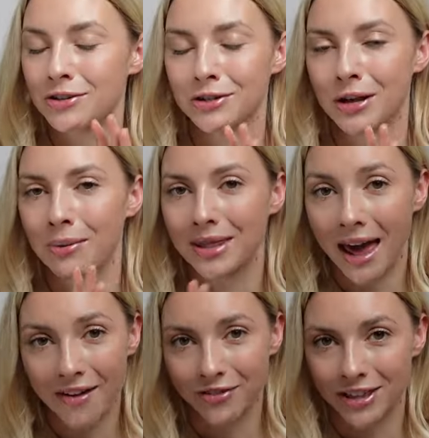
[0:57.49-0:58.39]
just go with
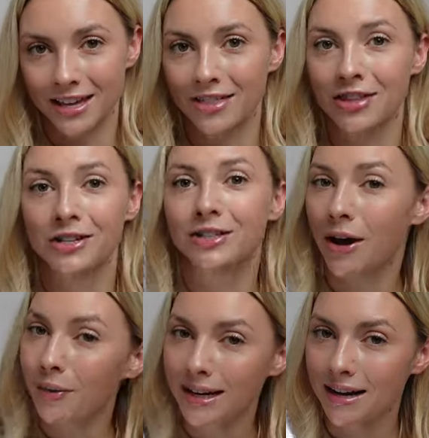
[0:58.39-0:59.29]
everything and they're
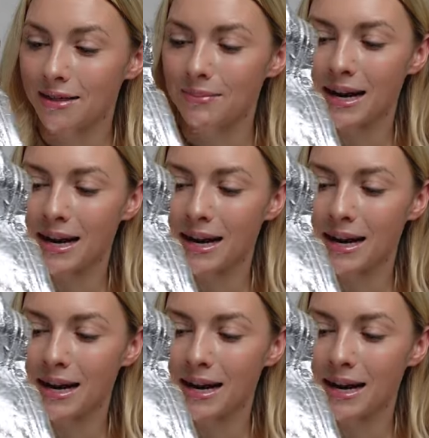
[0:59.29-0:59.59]
so in at the